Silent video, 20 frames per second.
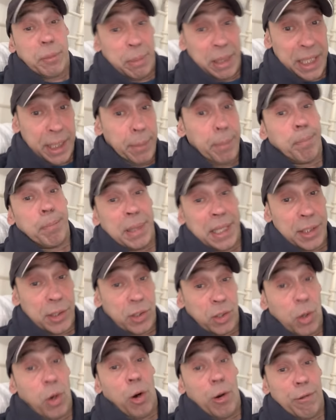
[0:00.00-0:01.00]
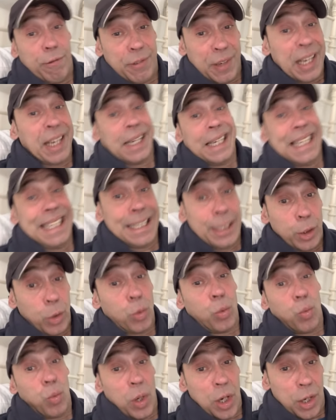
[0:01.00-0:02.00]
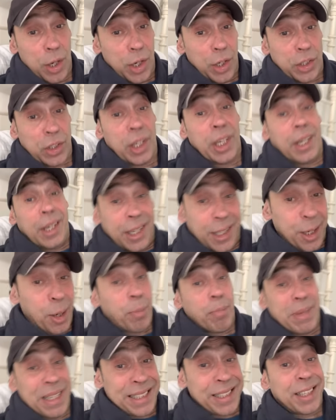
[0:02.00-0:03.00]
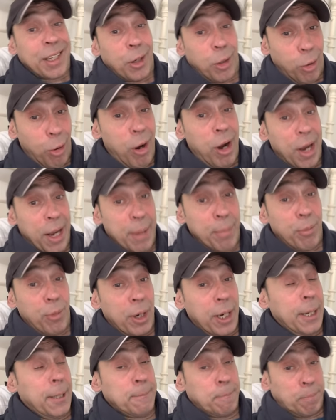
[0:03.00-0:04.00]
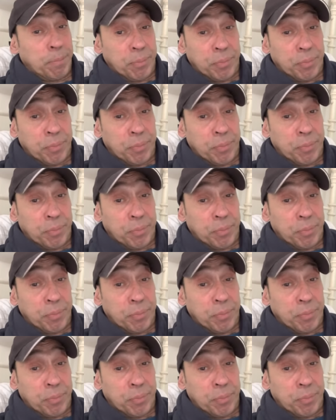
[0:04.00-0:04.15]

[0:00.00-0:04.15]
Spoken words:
meaning bits of illegal work, committing crime, right?